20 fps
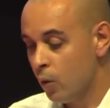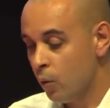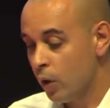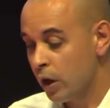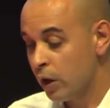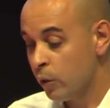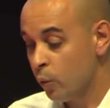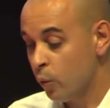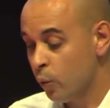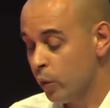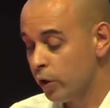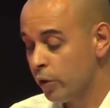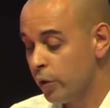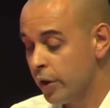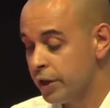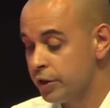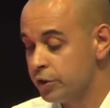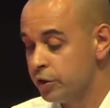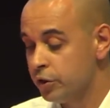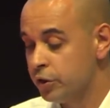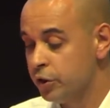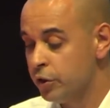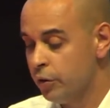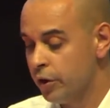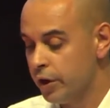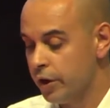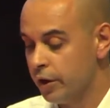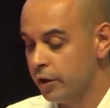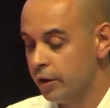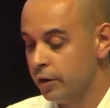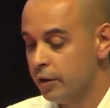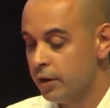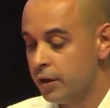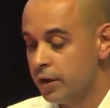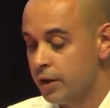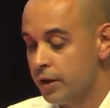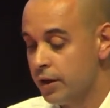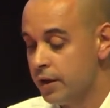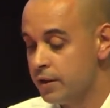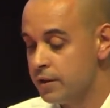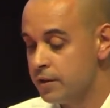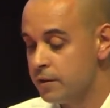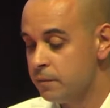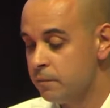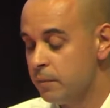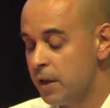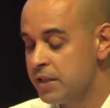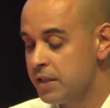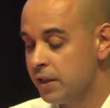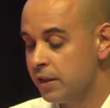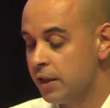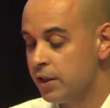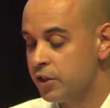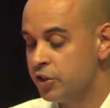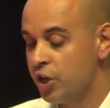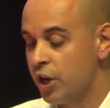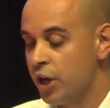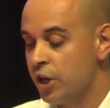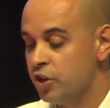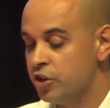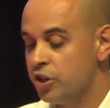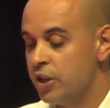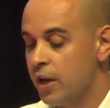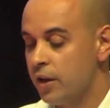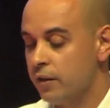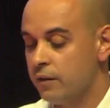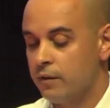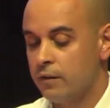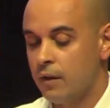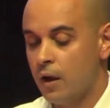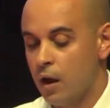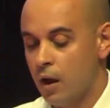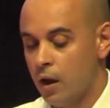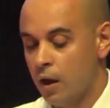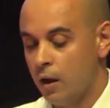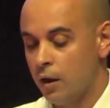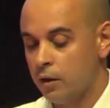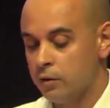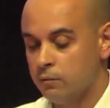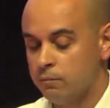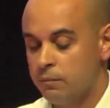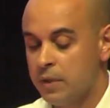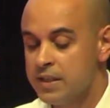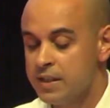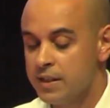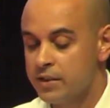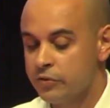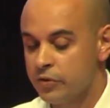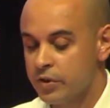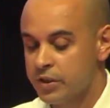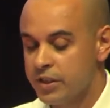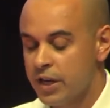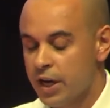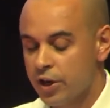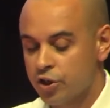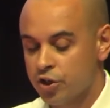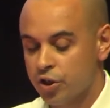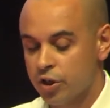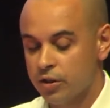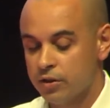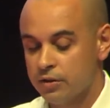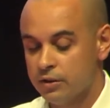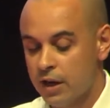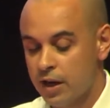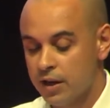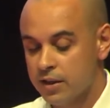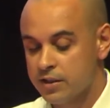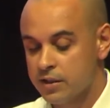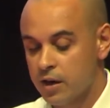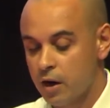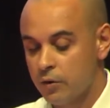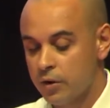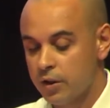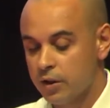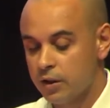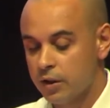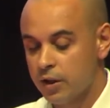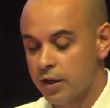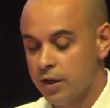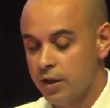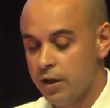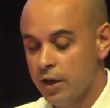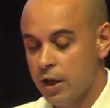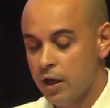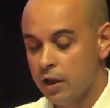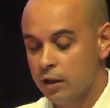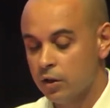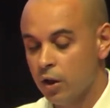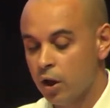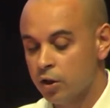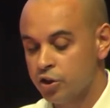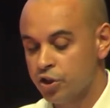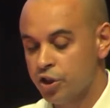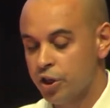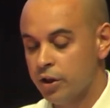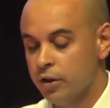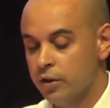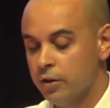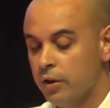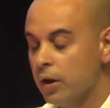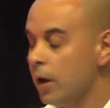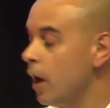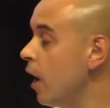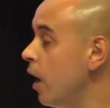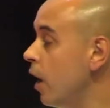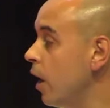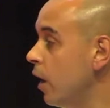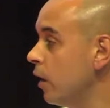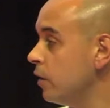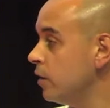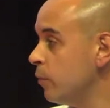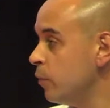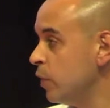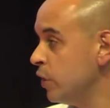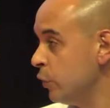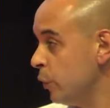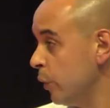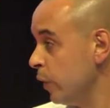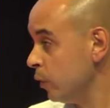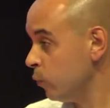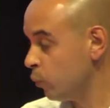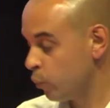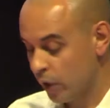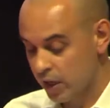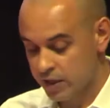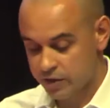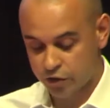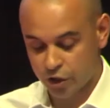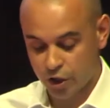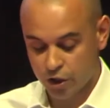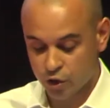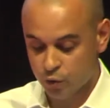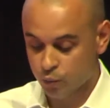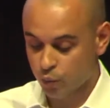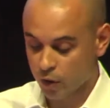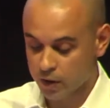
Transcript: what we're going to do here is basically change that business transaction that is currently launching the material price change